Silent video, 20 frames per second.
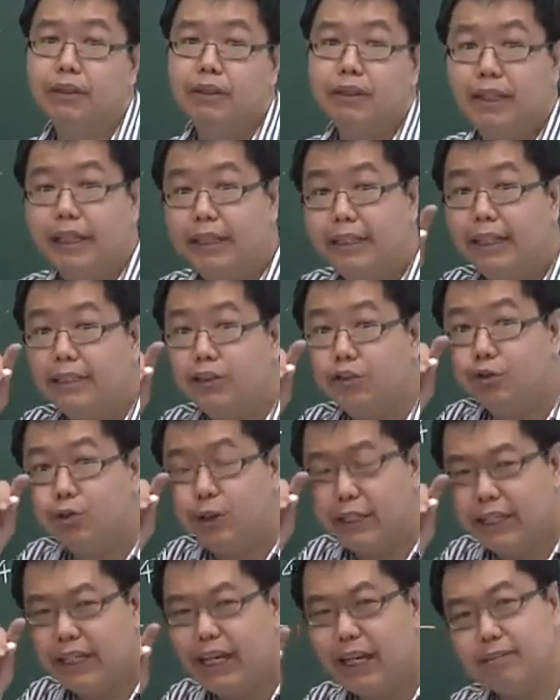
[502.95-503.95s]
Okay, let's
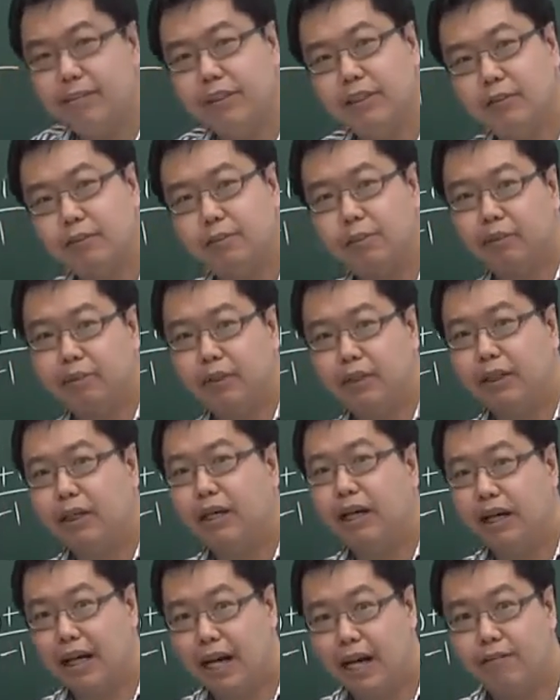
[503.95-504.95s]
recap this
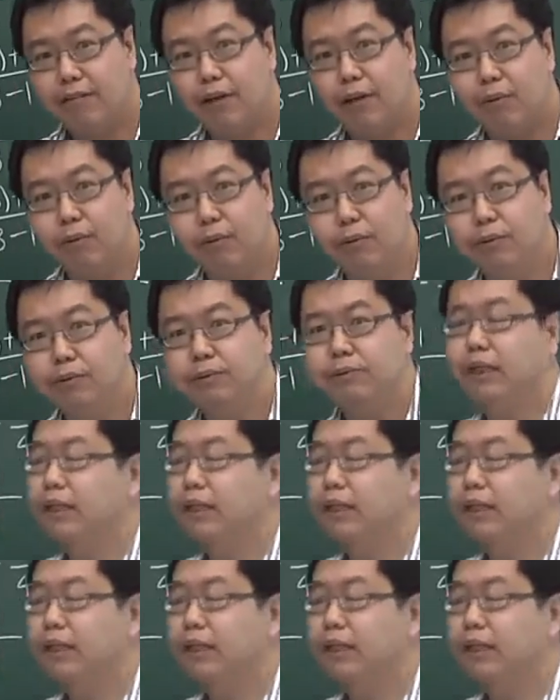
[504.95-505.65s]
cover-up rule